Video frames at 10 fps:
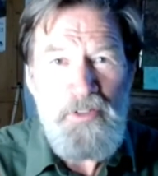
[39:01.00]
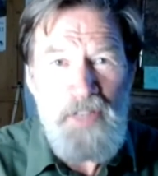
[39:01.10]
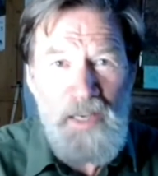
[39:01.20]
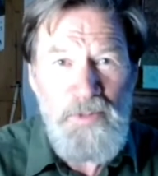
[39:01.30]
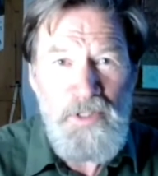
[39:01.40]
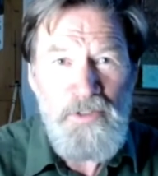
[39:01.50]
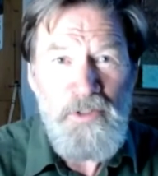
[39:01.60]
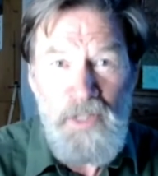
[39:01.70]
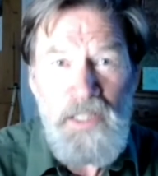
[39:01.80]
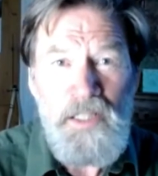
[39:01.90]
and kept in a
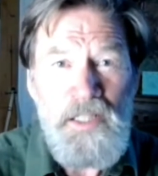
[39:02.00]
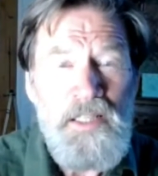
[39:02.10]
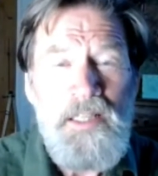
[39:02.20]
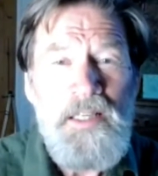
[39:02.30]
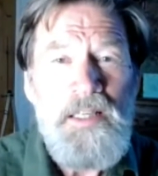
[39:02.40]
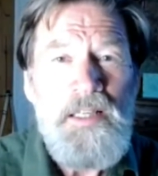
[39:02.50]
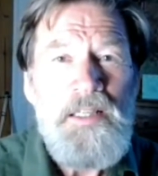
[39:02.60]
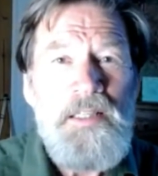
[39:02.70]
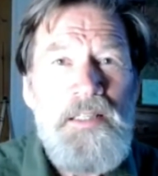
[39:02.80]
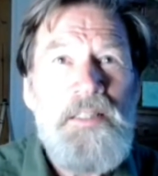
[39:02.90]
zoo illegally.
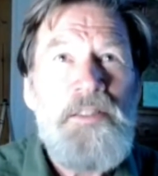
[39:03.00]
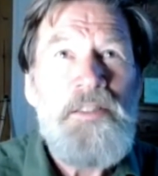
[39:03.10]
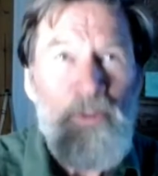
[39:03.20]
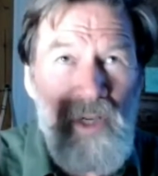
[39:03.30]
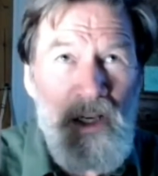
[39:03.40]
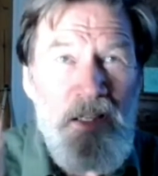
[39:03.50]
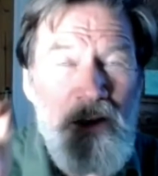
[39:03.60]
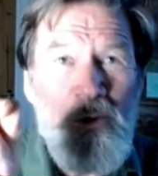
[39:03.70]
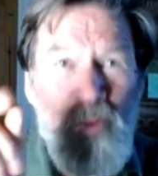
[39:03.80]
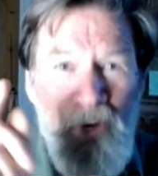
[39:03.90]
And I said, well,
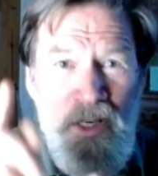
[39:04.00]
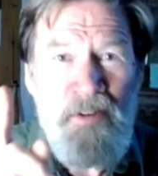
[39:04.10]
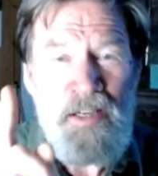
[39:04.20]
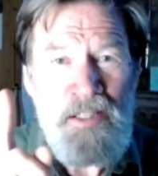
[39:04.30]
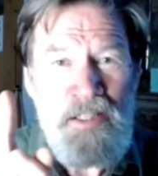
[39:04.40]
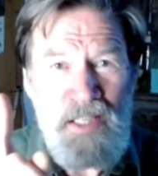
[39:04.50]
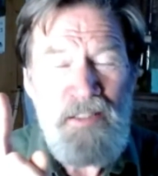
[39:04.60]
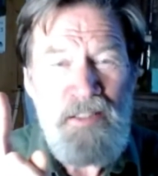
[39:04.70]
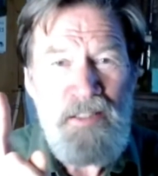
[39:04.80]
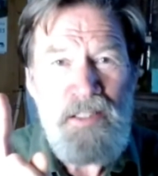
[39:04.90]
one
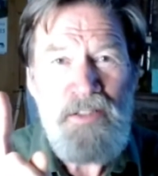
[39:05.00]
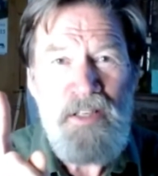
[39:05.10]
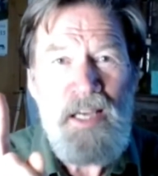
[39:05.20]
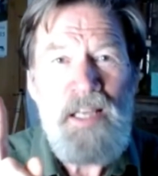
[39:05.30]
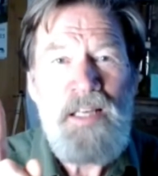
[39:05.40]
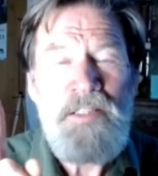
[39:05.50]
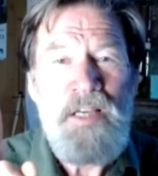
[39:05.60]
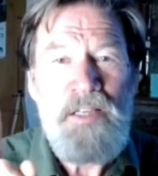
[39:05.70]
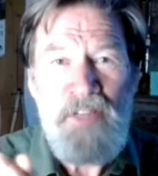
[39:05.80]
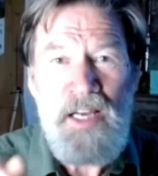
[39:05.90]
orangutan is likely
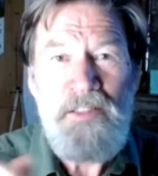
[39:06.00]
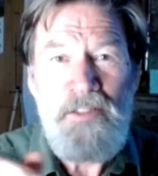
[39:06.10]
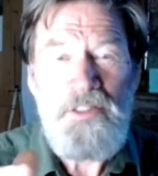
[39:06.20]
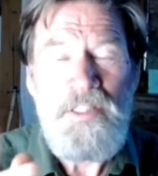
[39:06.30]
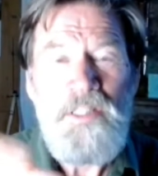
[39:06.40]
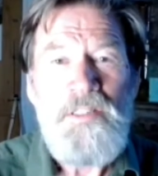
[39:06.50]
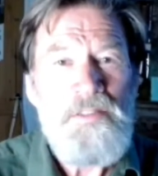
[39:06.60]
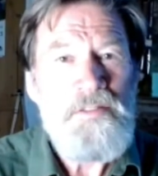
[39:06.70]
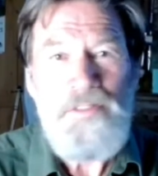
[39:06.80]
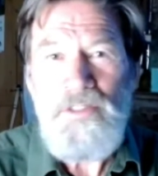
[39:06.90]
as an adult
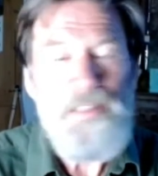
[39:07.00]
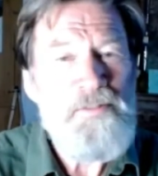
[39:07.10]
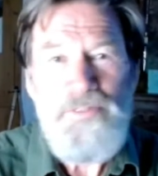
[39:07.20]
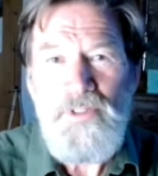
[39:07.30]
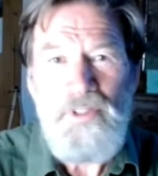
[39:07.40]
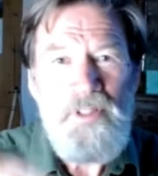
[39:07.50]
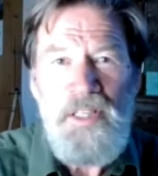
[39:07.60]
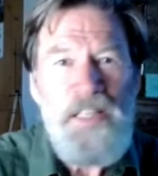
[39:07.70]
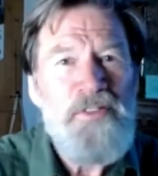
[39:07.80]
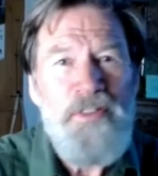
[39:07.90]
to live for at
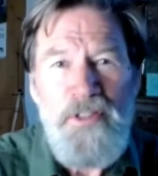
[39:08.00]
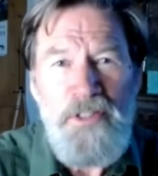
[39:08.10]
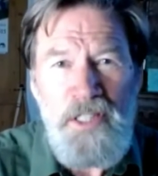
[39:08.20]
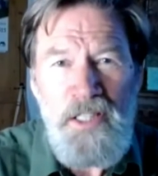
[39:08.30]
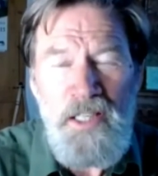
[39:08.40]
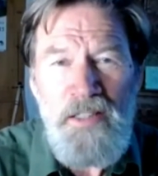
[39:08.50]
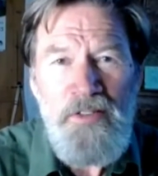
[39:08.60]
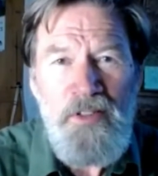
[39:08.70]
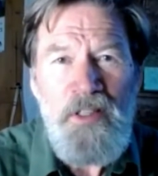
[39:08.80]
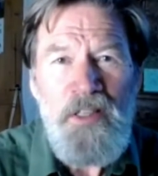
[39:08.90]
least 30
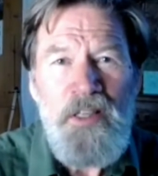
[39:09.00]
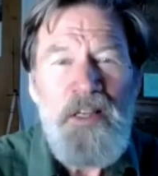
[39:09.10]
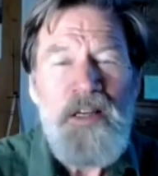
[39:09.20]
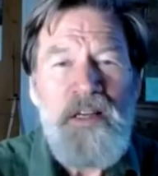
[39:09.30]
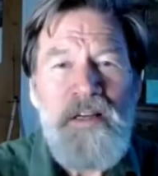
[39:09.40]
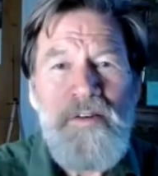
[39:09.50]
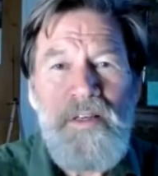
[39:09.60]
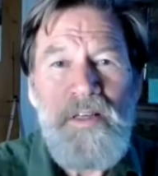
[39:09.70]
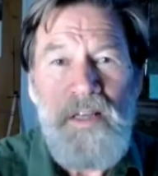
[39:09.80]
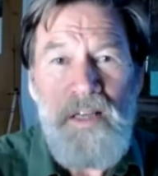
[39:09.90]
years,
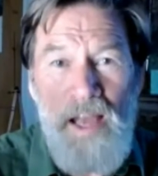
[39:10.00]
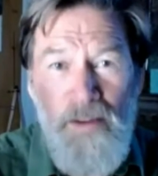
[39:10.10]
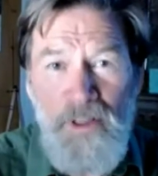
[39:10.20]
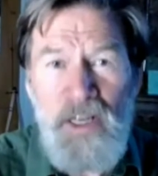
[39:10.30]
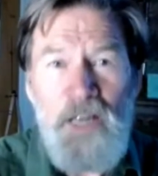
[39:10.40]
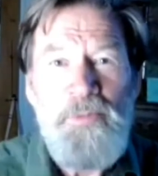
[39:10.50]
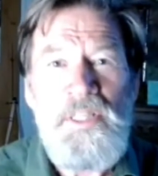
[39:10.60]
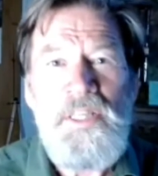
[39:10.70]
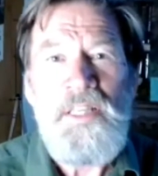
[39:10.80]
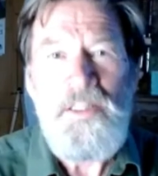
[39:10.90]
every night
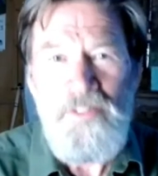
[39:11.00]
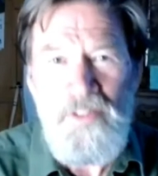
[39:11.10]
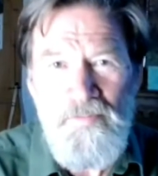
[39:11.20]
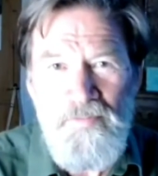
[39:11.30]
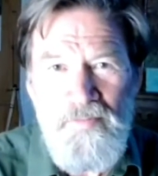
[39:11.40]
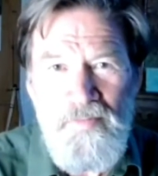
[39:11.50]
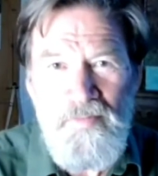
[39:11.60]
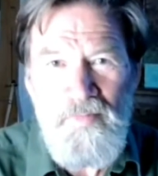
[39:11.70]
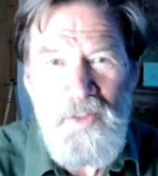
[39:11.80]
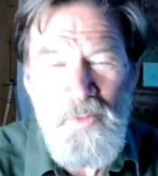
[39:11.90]
building a nest.
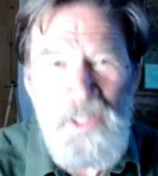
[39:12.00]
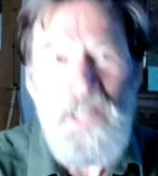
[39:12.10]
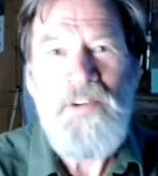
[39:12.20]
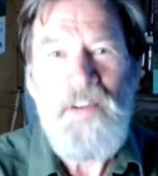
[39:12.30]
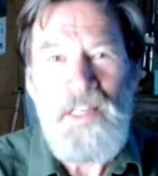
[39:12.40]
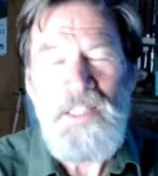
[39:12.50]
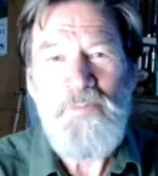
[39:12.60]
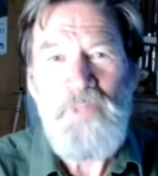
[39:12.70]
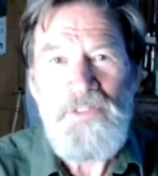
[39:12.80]
When an orangutan builds a